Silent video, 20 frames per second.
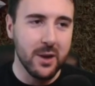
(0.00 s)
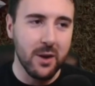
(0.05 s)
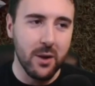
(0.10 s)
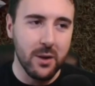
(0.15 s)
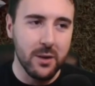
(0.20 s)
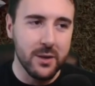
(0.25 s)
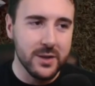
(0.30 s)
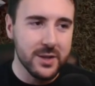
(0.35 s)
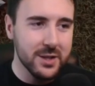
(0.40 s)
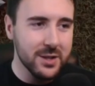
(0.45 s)

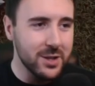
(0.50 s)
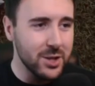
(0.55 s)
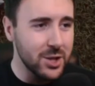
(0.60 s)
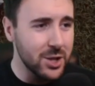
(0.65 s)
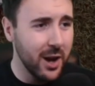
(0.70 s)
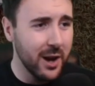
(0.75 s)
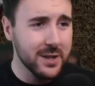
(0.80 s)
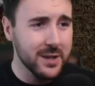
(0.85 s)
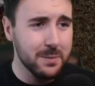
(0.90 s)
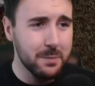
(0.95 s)
because
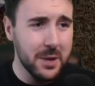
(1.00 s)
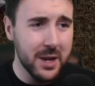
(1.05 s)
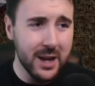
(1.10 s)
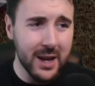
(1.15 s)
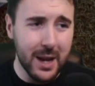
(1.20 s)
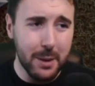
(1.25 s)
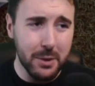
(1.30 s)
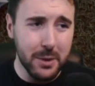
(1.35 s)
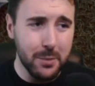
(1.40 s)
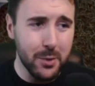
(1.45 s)
just
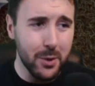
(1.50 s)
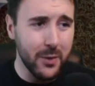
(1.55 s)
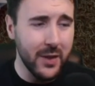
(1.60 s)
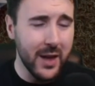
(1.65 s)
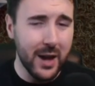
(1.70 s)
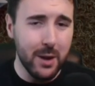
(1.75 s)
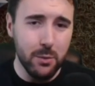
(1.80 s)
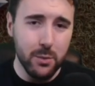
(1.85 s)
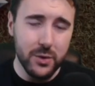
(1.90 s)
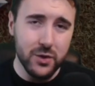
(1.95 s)
being able to
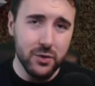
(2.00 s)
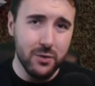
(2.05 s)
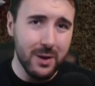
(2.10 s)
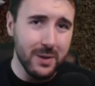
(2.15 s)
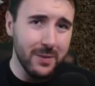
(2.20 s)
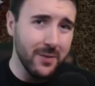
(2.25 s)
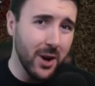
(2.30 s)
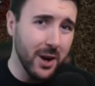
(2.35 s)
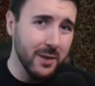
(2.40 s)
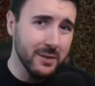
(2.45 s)
put them
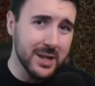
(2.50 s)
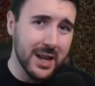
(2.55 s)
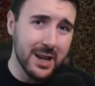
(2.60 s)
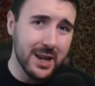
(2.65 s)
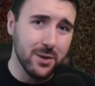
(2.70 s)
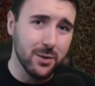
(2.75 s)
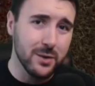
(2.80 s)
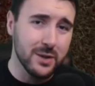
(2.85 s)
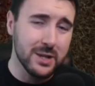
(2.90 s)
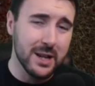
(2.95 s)
Strength 5
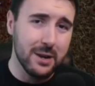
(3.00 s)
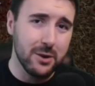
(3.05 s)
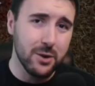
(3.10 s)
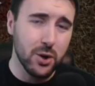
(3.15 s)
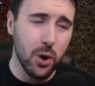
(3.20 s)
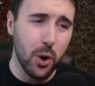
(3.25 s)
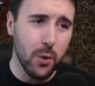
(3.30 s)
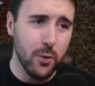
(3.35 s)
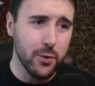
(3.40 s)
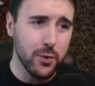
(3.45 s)
tentacles down a
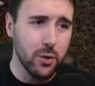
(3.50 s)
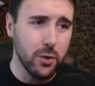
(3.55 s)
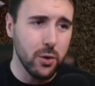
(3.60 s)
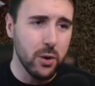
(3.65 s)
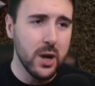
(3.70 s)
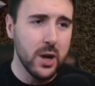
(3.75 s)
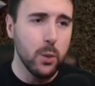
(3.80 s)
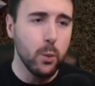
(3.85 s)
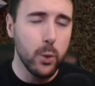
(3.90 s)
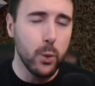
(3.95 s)

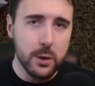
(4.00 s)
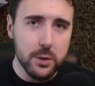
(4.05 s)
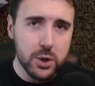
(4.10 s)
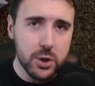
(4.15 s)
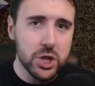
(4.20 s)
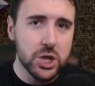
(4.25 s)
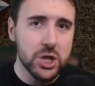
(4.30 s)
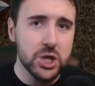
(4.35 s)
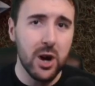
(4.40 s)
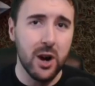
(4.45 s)
corridor will
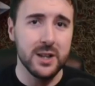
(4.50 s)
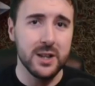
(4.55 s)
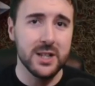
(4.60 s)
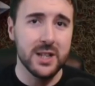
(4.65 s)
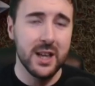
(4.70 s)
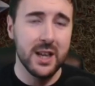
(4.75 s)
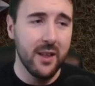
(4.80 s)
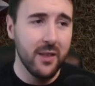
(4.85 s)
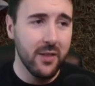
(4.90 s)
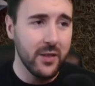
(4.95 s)

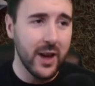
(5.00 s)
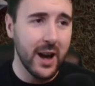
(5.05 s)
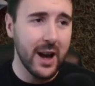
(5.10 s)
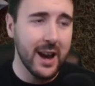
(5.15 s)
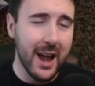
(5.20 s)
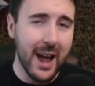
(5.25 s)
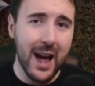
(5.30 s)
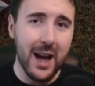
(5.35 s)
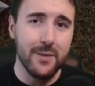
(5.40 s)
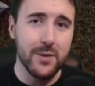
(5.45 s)
shut that